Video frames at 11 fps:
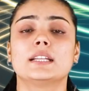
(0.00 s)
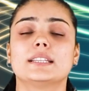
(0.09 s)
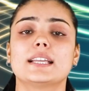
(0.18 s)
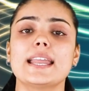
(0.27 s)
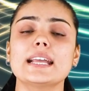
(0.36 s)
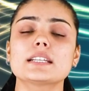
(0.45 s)

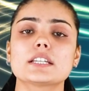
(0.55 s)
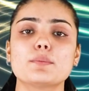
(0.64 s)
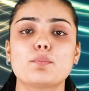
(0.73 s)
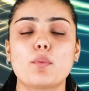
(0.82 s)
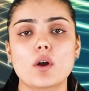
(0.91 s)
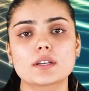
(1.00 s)
The next
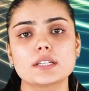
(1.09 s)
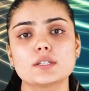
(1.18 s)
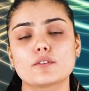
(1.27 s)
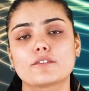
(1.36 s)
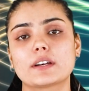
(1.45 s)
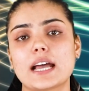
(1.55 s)
importance
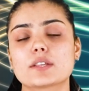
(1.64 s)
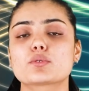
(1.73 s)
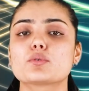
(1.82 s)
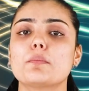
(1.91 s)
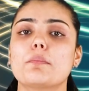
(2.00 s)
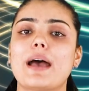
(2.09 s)
of
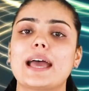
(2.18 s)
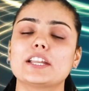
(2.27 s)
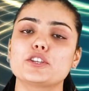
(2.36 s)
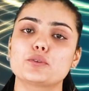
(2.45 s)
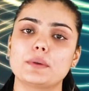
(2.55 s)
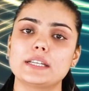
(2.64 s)
classroom
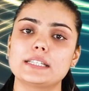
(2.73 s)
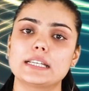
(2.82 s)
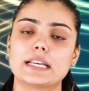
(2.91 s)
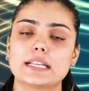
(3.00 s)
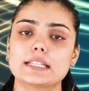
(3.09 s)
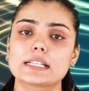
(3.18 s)
management
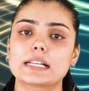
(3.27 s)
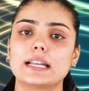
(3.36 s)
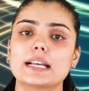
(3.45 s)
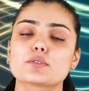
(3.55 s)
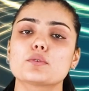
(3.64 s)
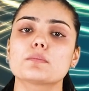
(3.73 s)
is
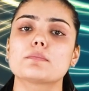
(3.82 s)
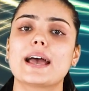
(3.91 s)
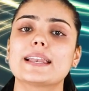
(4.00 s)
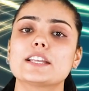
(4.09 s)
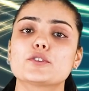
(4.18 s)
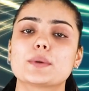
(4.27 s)
classroom
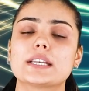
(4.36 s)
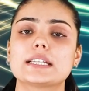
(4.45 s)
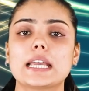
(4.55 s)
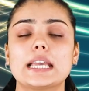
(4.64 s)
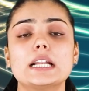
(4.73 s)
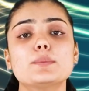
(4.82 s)
management
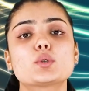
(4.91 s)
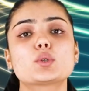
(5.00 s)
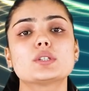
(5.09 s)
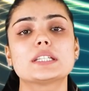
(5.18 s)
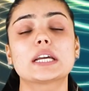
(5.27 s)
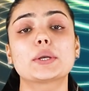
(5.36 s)
helps to
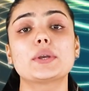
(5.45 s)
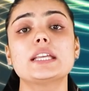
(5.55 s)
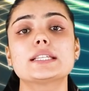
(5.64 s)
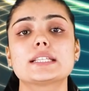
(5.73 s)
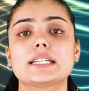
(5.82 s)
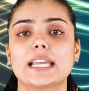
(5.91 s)

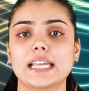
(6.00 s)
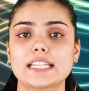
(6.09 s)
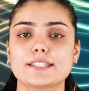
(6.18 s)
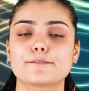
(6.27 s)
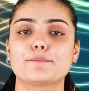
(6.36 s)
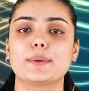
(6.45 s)
decrease the negative